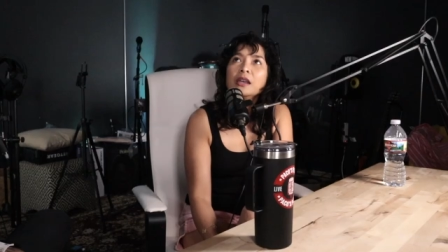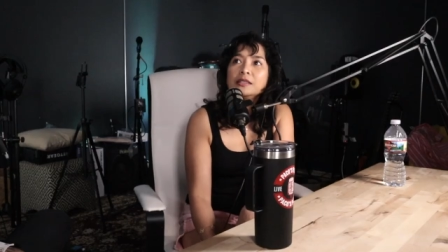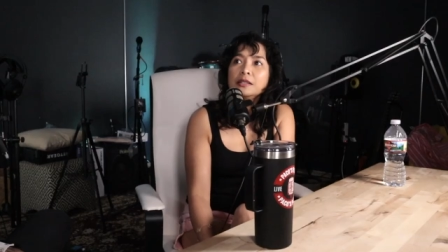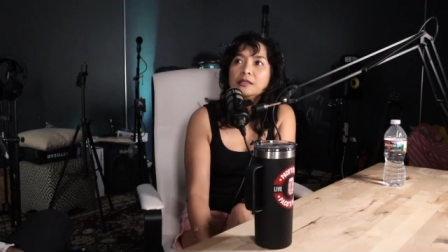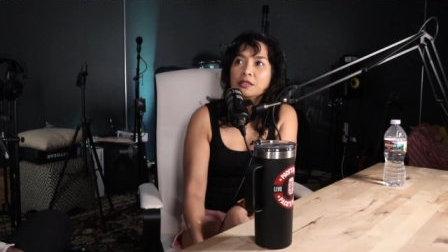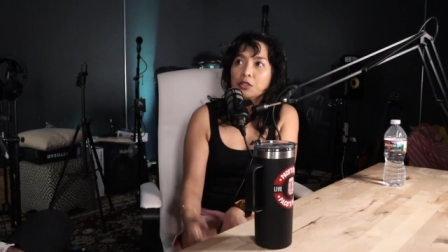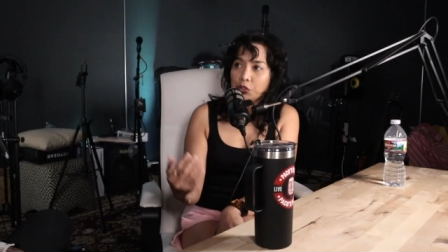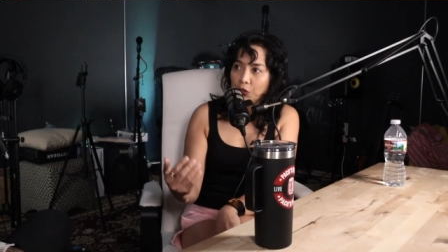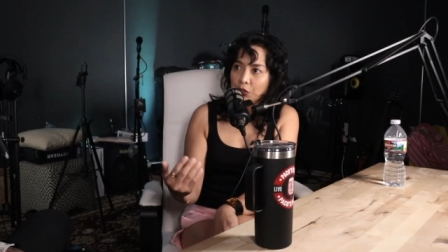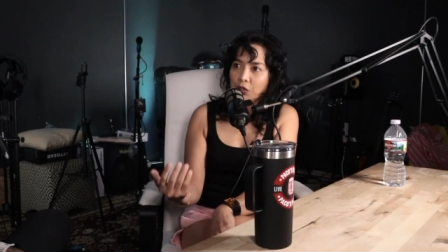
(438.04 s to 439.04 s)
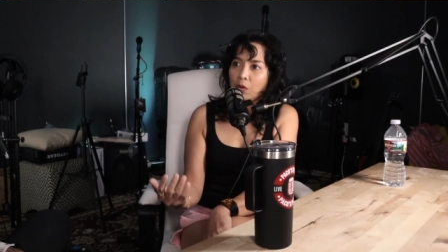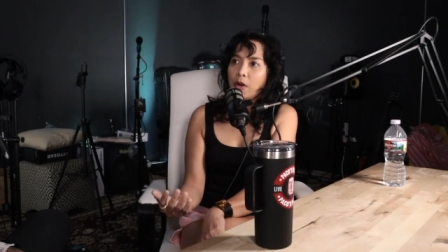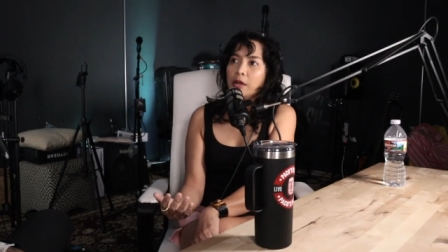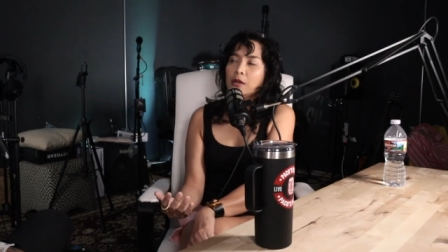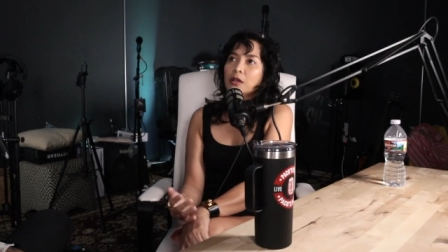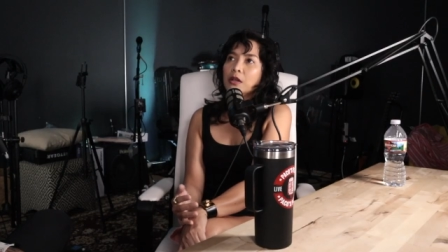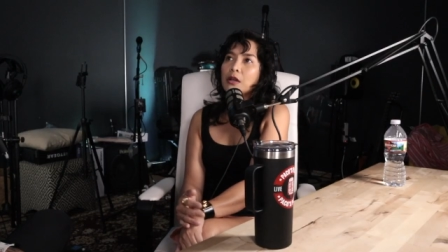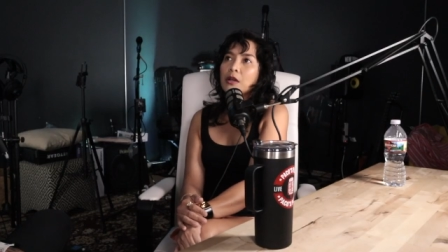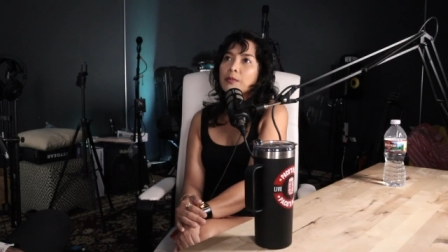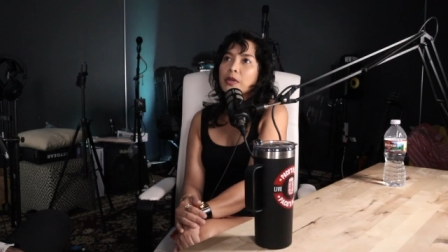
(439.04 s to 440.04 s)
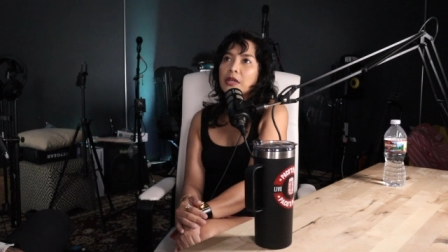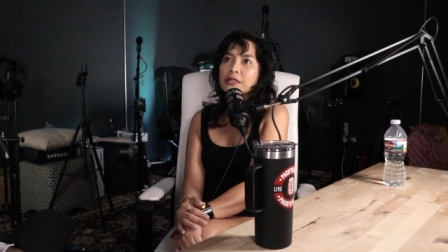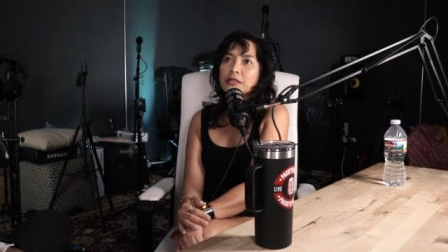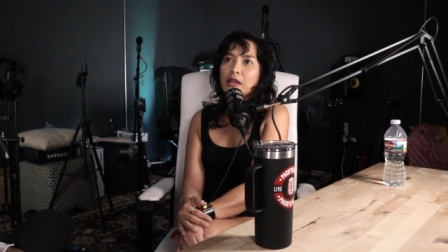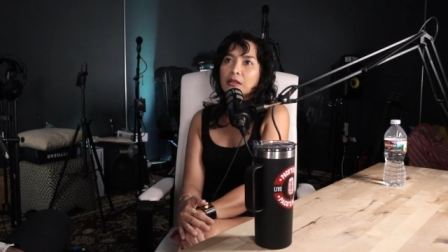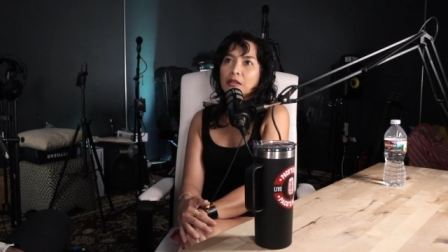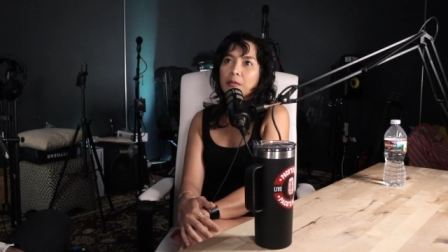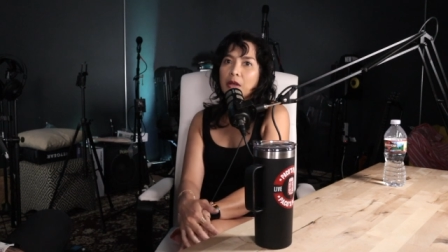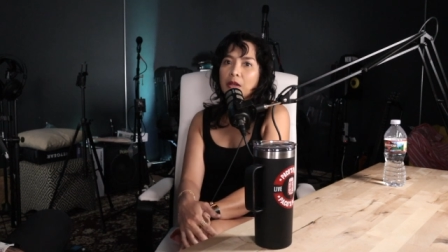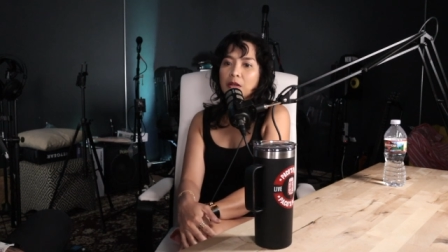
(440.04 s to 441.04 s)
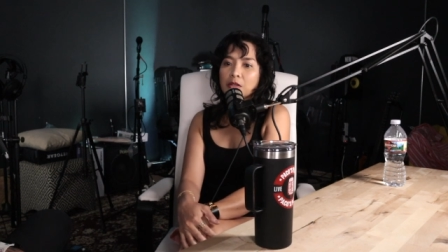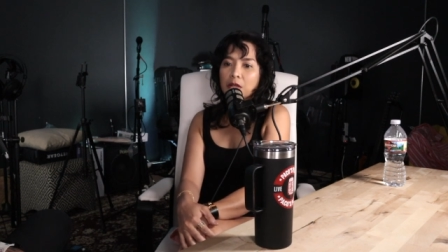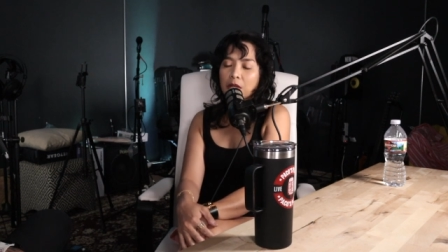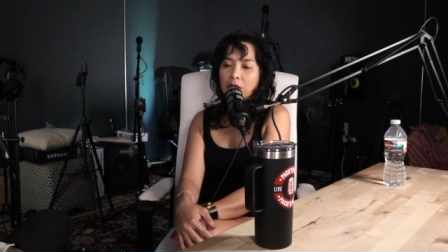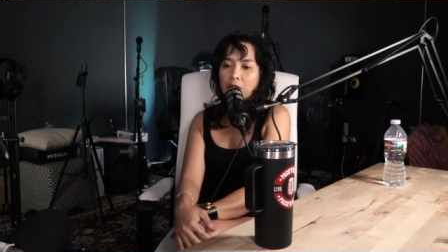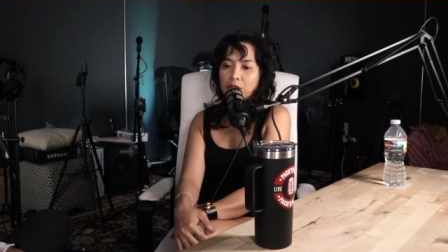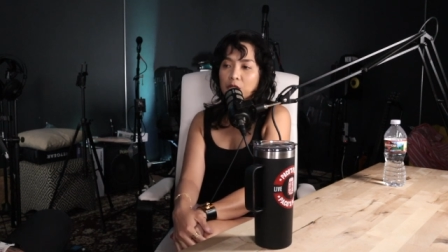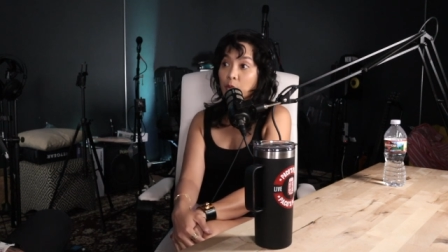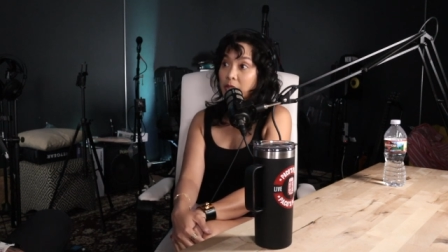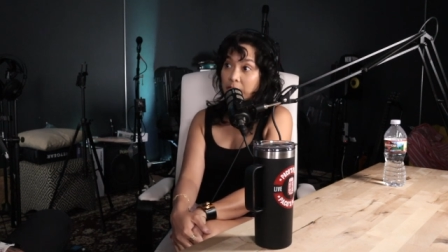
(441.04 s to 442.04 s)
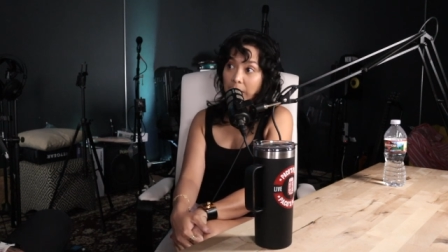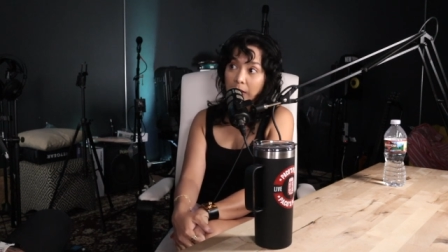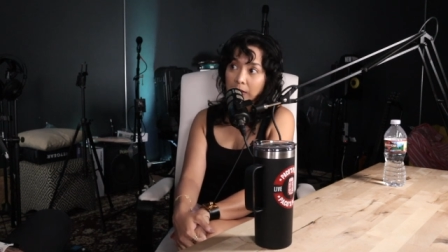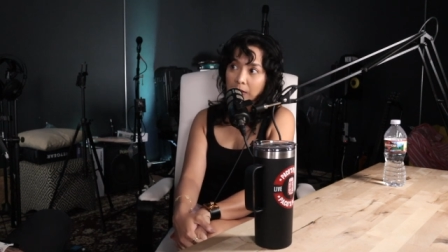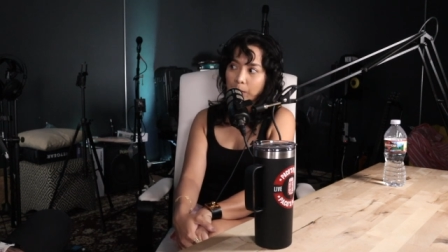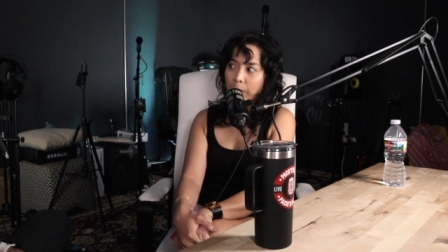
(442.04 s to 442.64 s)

since it's a church choir, um, it's not naman uh, so strict.